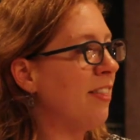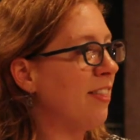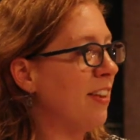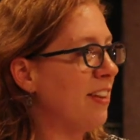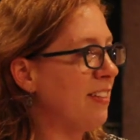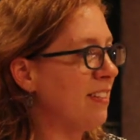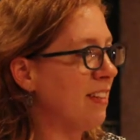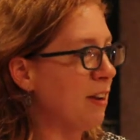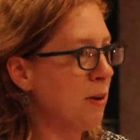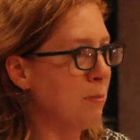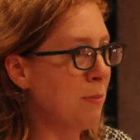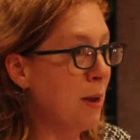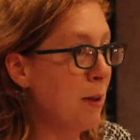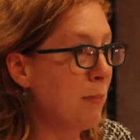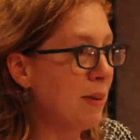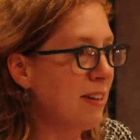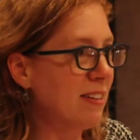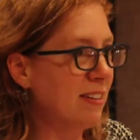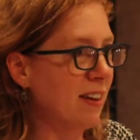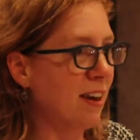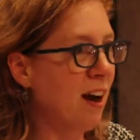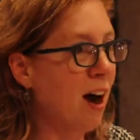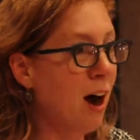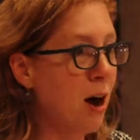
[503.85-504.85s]
they say maybe
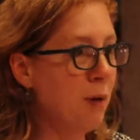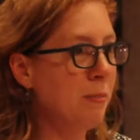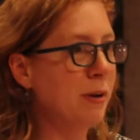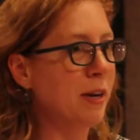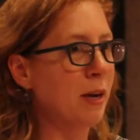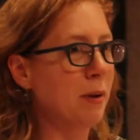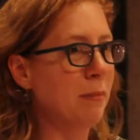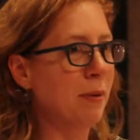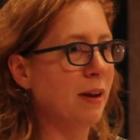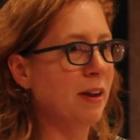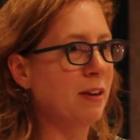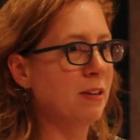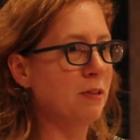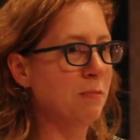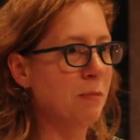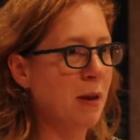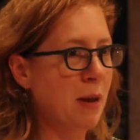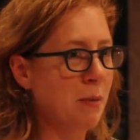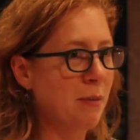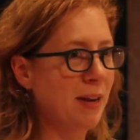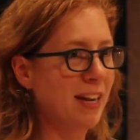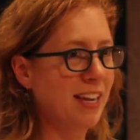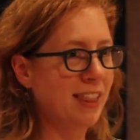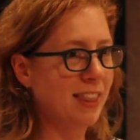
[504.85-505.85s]
it's a comedy because
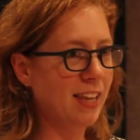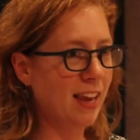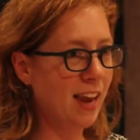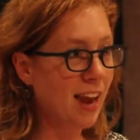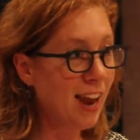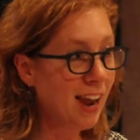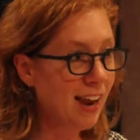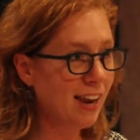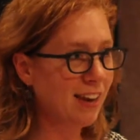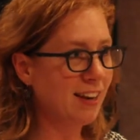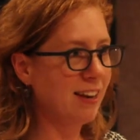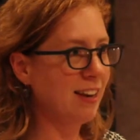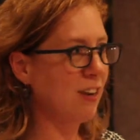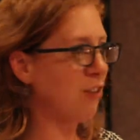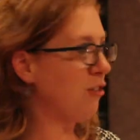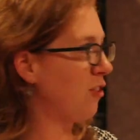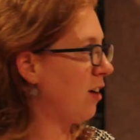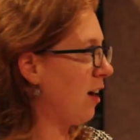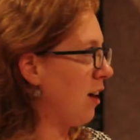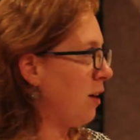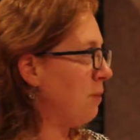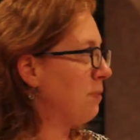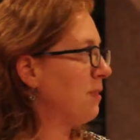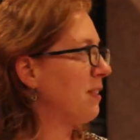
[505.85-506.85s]
maybe at the end he
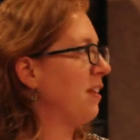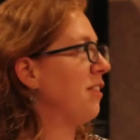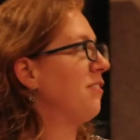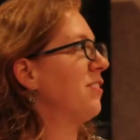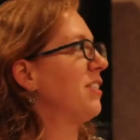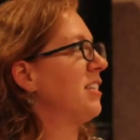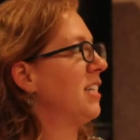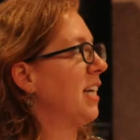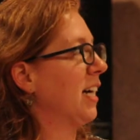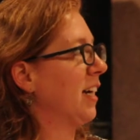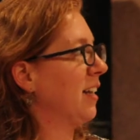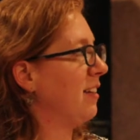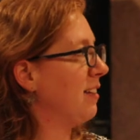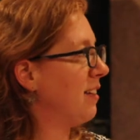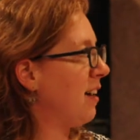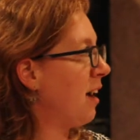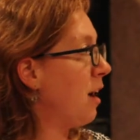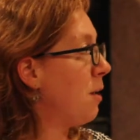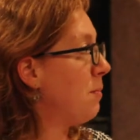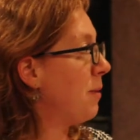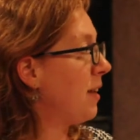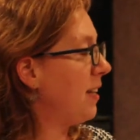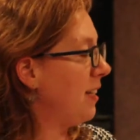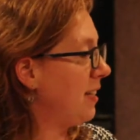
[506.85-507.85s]
shot himself a second
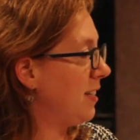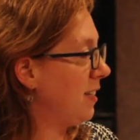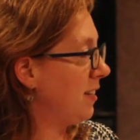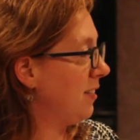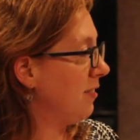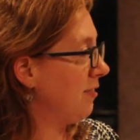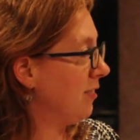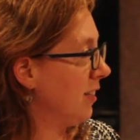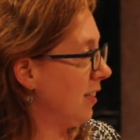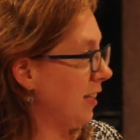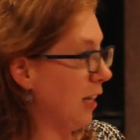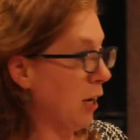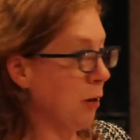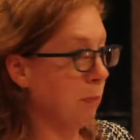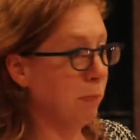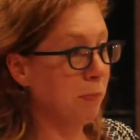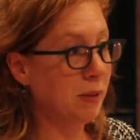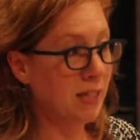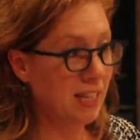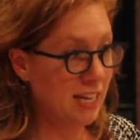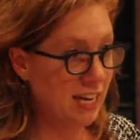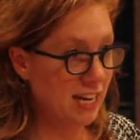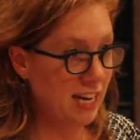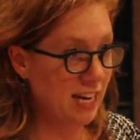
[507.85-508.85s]
time and he didn't really
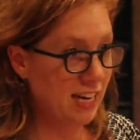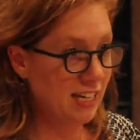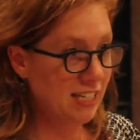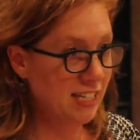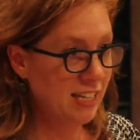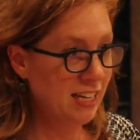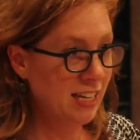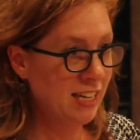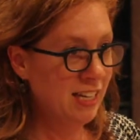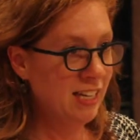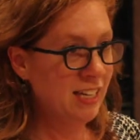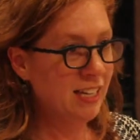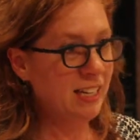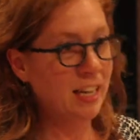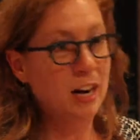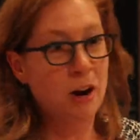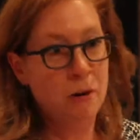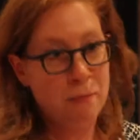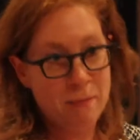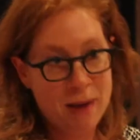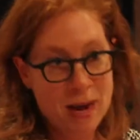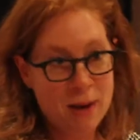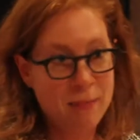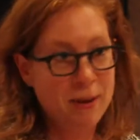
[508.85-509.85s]
complete it. You
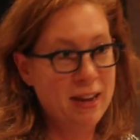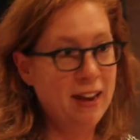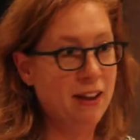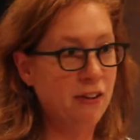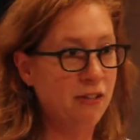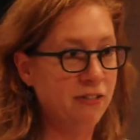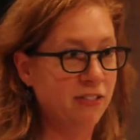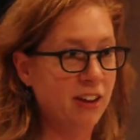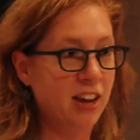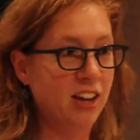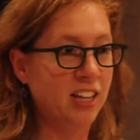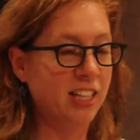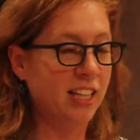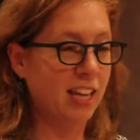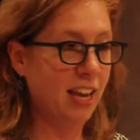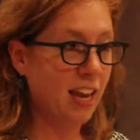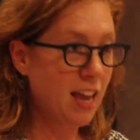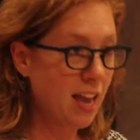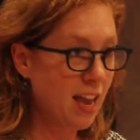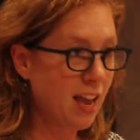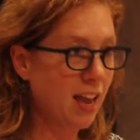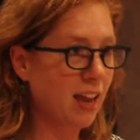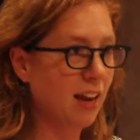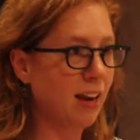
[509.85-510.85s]
know, maybe he failed
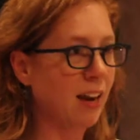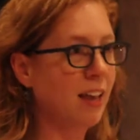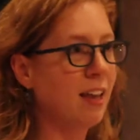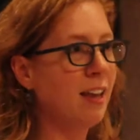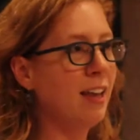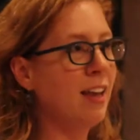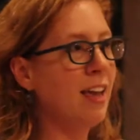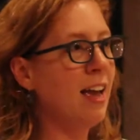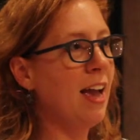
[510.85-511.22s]
again.